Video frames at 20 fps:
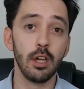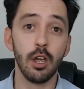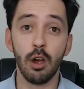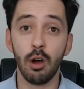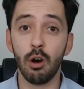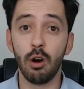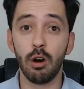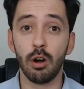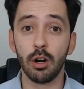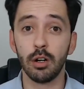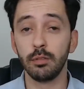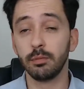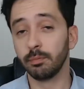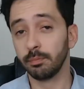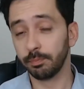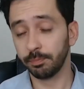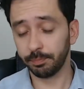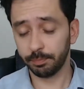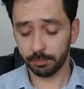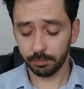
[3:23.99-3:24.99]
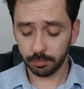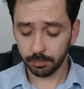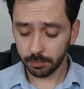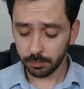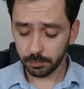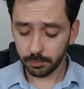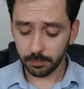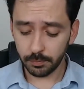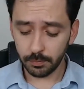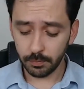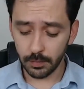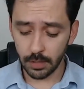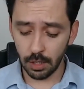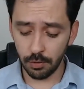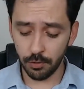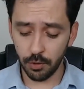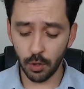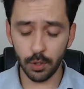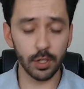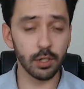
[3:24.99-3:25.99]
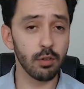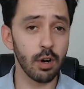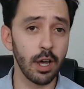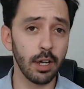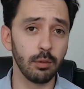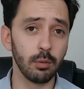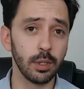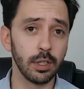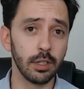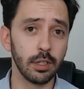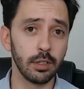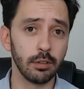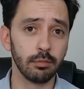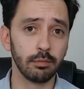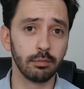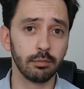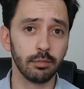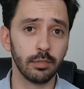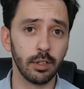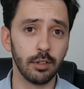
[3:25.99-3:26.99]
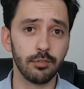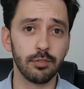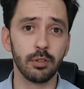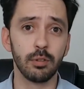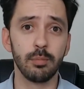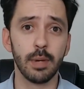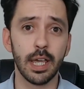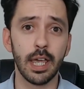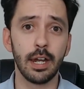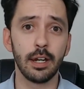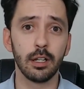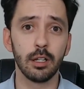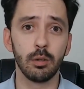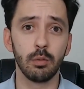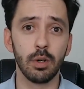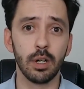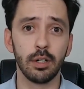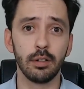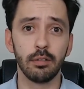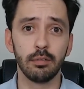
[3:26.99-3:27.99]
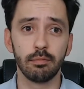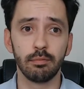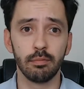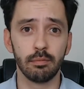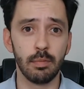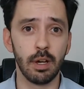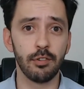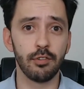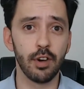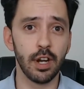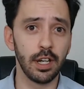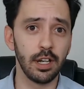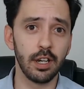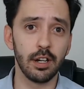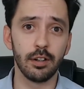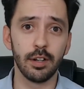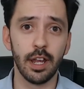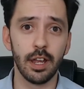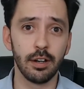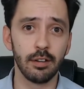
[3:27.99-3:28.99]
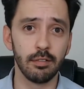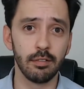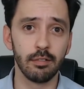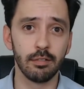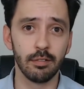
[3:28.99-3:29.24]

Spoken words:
Or if you want to try with a full mechanical one, my friend here, then